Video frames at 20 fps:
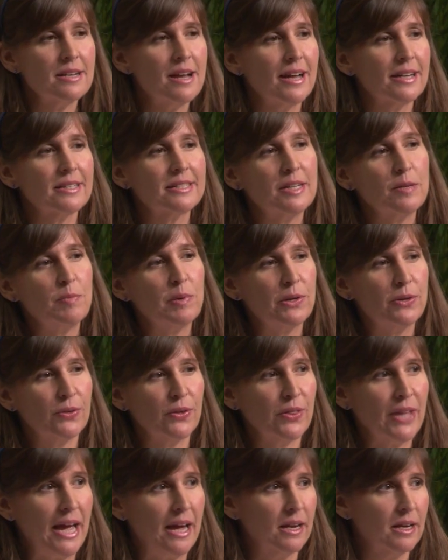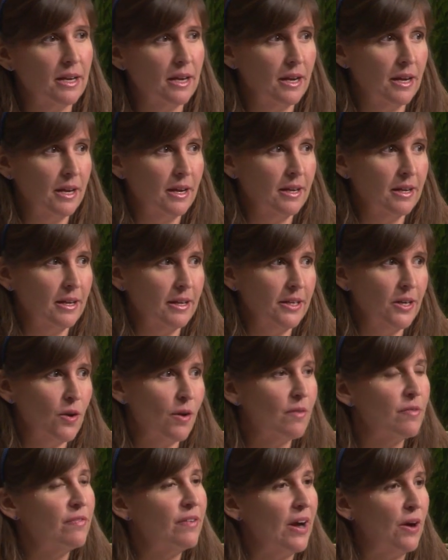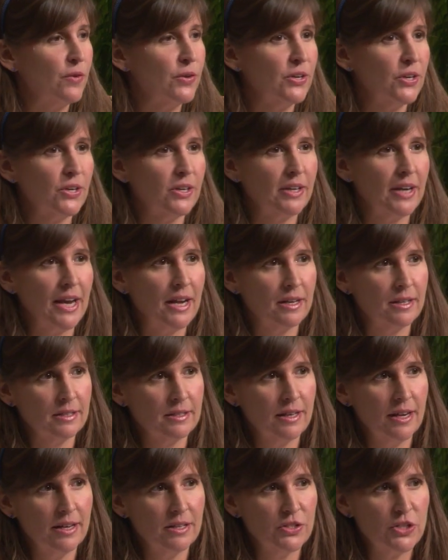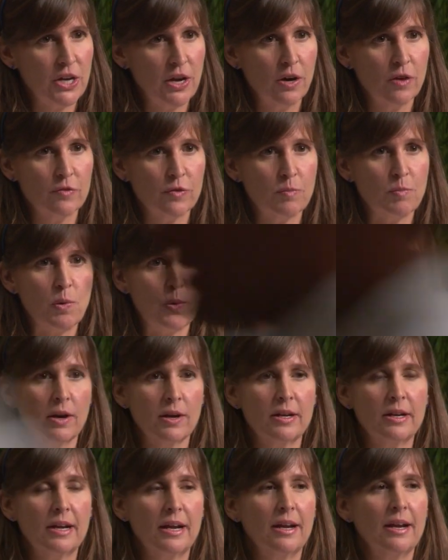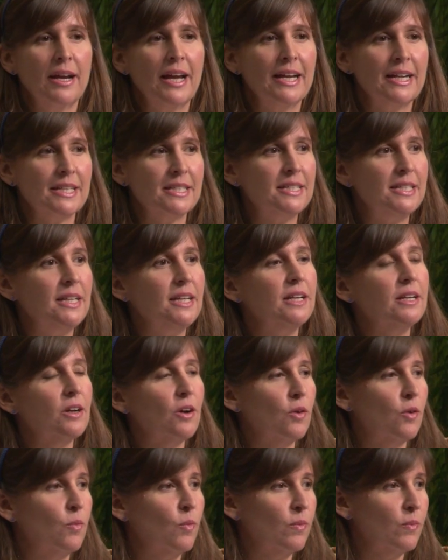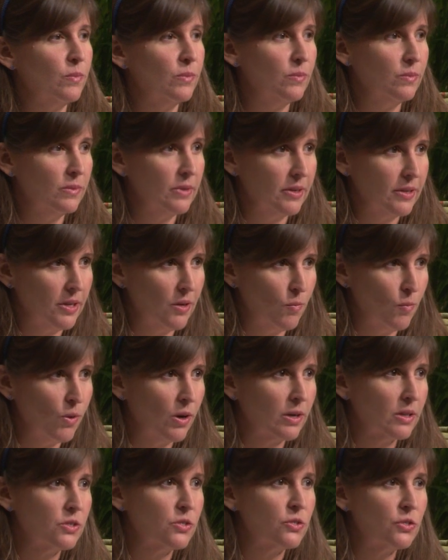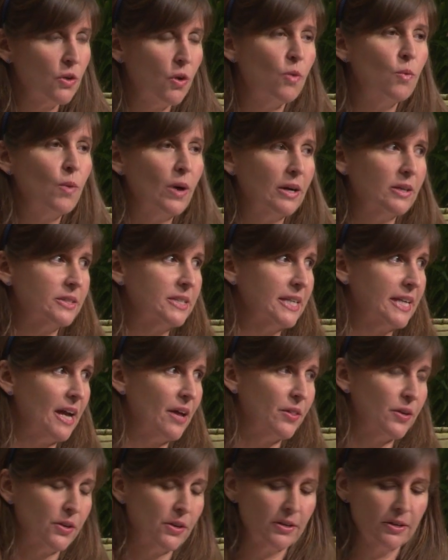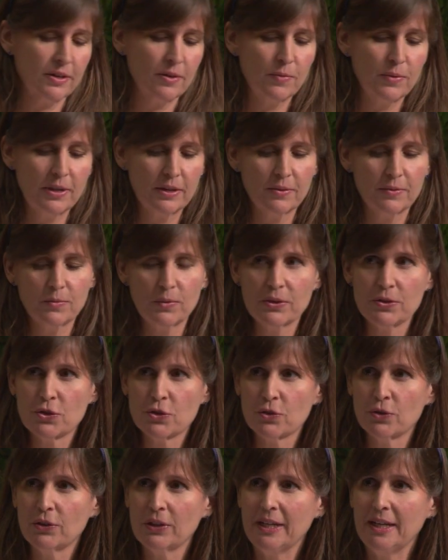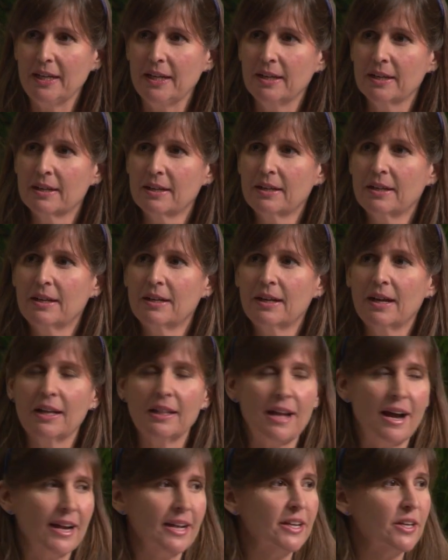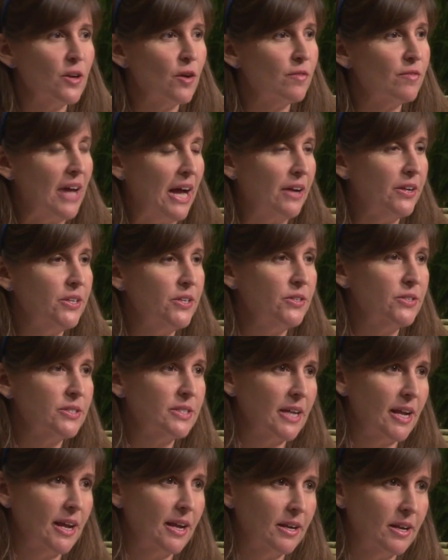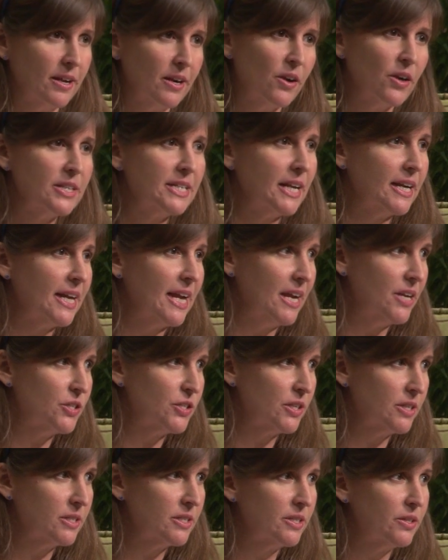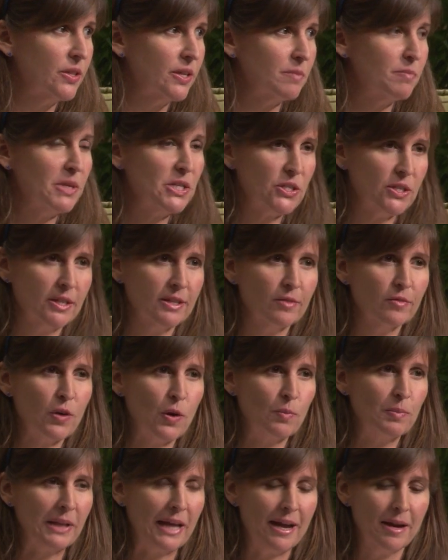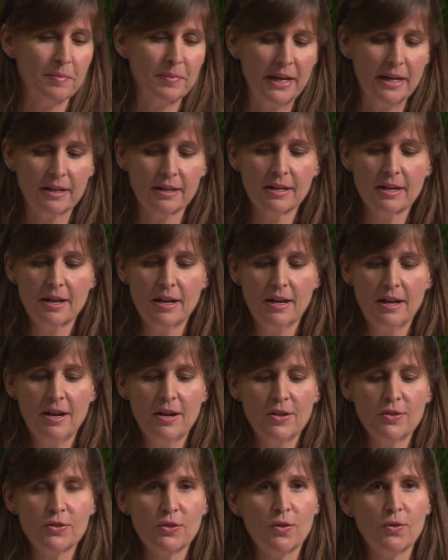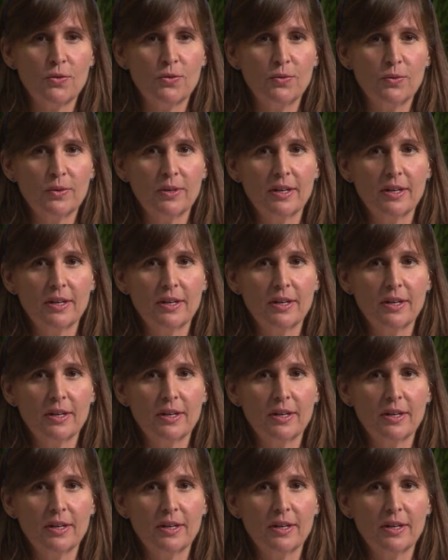not typical that a founder and chair of a board and a CEO work so well together. We're truly aligned in our values and in our dedication to the mission of Hope Lab. And so